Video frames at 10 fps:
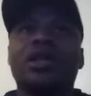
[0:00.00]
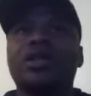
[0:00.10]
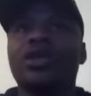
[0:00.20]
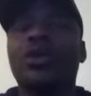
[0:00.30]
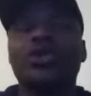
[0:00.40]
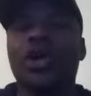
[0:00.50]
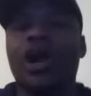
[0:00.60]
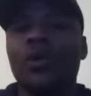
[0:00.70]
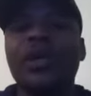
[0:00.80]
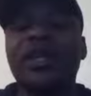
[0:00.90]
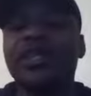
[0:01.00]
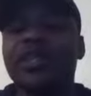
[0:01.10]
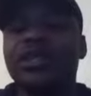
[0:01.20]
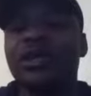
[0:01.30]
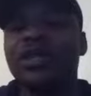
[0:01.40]
Those are our
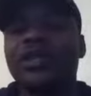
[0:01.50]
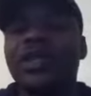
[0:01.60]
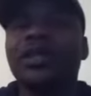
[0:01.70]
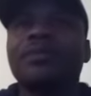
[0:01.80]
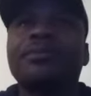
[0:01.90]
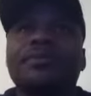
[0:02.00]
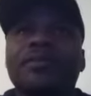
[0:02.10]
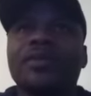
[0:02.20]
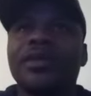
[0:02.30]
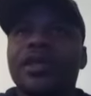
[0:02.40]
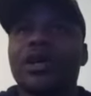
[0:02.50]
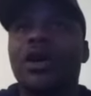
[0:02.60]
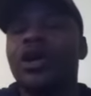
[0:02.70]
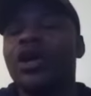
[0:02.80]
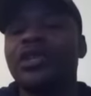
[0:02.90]
weaknesses on the team,
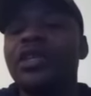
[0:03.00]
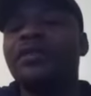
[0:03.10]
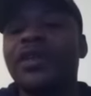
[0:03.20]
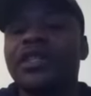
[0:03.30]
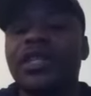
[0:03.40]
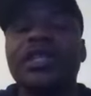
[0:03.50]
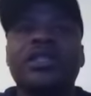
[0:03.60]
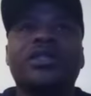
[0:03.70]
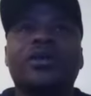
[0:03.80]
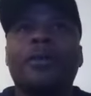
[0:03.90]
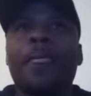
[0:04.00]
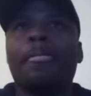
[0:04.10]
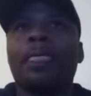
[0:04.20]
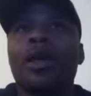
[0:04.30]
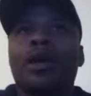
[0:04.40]
on our defense at least.
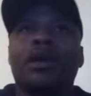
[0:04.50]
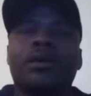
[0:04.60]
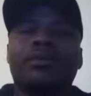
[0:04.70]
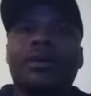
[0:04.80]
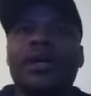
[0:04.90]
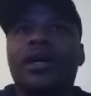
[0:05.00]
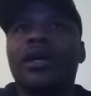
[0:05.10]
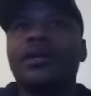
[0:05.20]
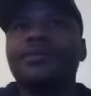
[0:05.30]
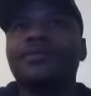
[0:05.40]
But uh